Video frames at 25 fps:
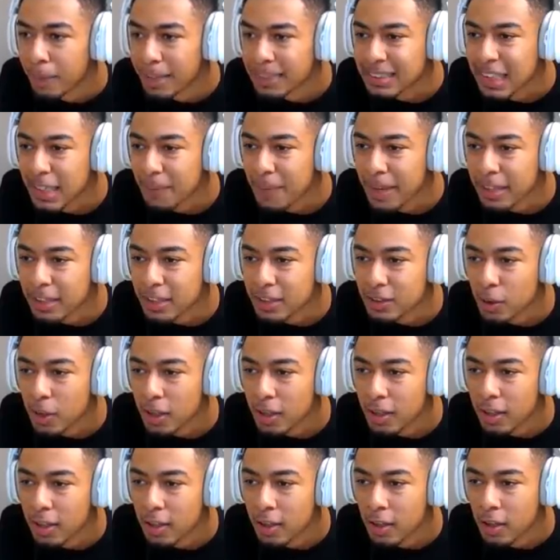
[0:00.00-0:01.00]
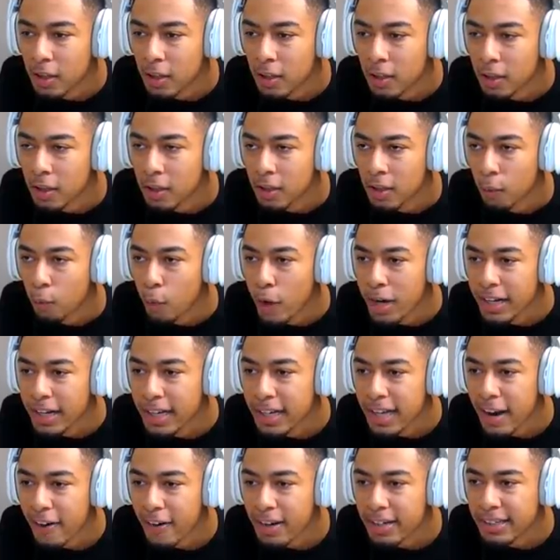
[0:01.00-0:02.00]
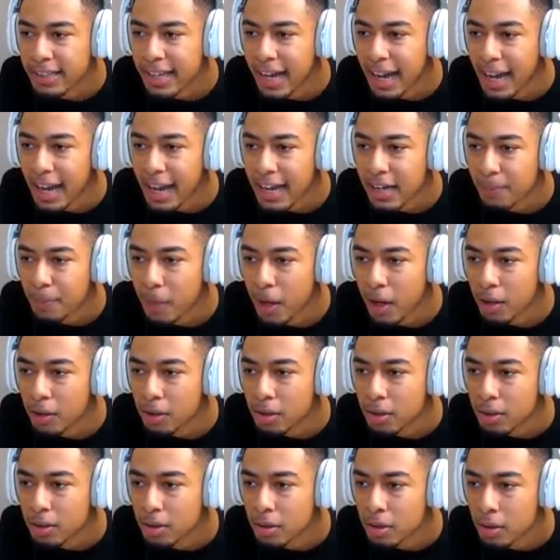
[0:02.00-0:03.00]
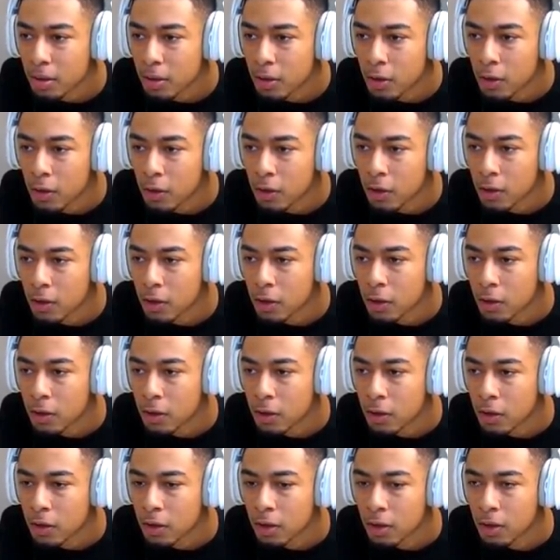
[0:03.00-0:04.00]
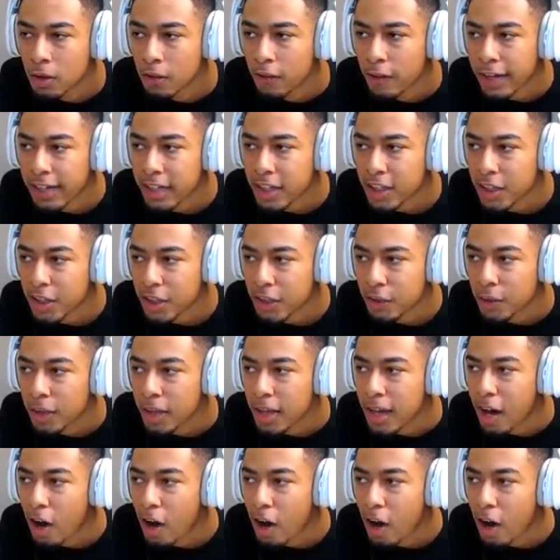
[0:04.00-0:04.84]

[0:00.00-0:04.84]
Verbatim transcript: My teammate just went in there and died, bro. Thank you.